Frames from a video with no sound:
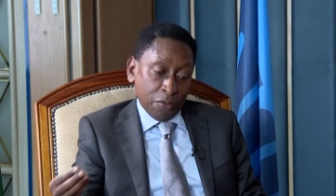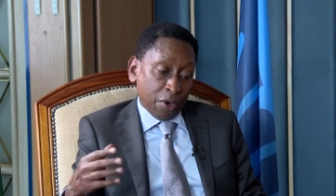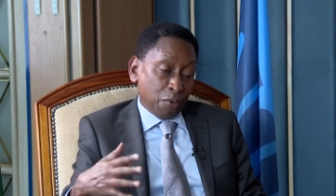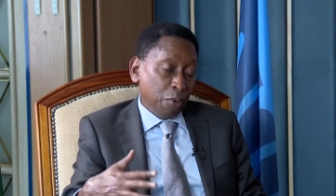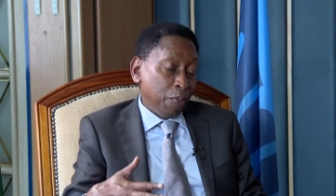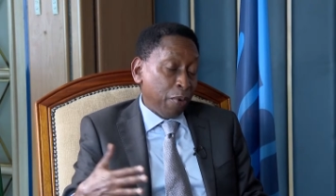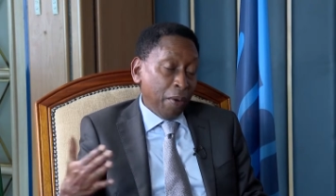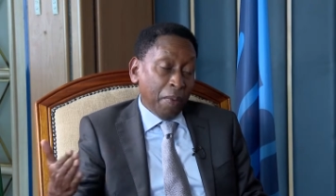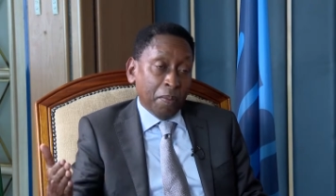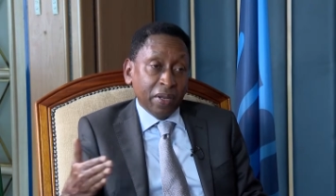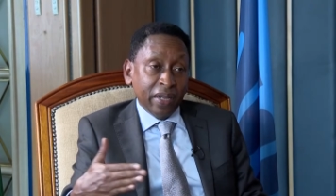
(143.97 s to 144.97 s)
We could
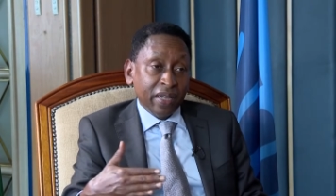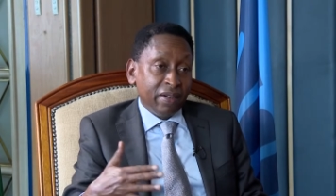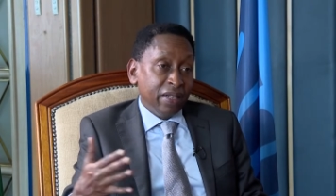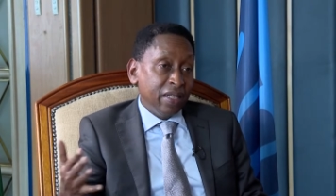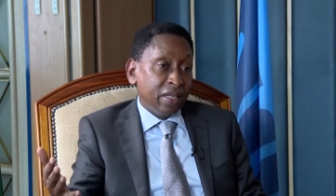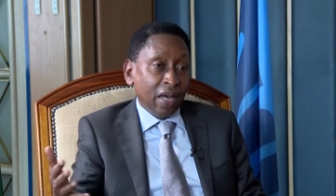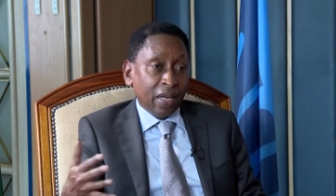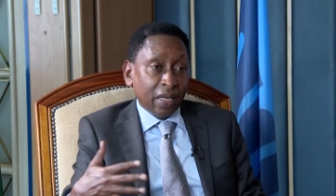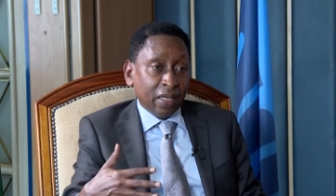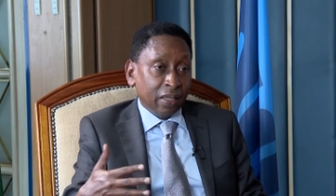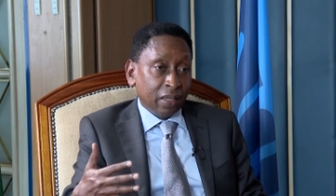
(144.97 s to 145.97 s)
probably increase
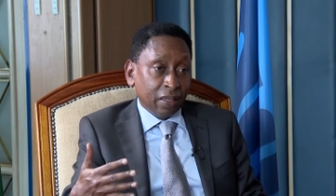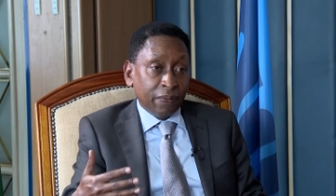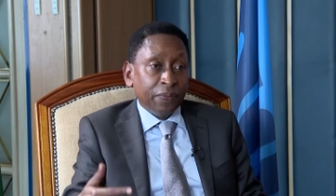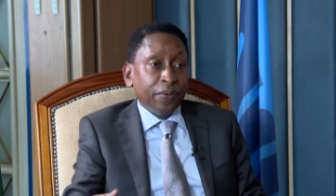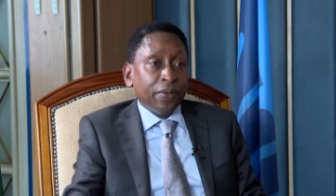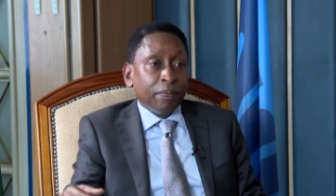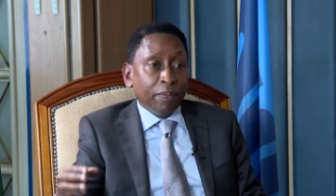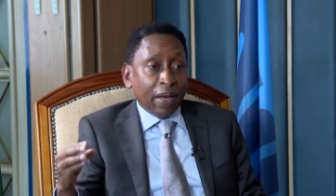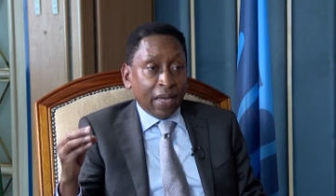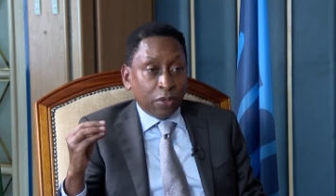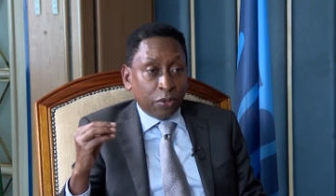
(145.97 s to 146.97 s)
that a little
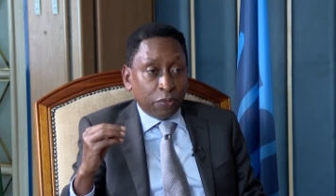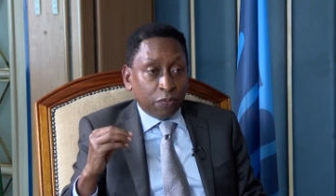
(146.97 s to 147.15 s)
by